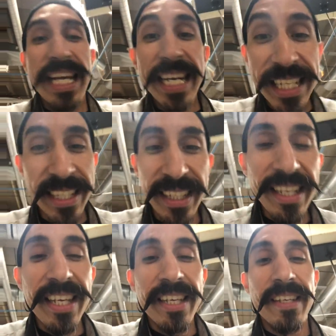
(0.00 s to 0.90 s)

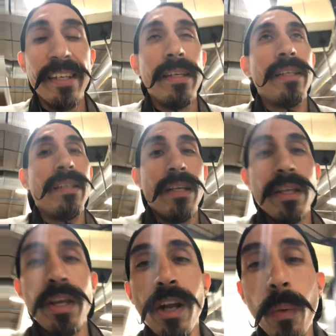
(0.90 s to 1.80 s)
Innocently.
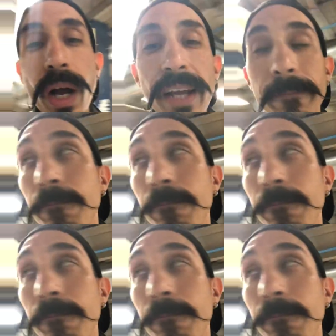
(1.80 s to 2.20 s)
You know what?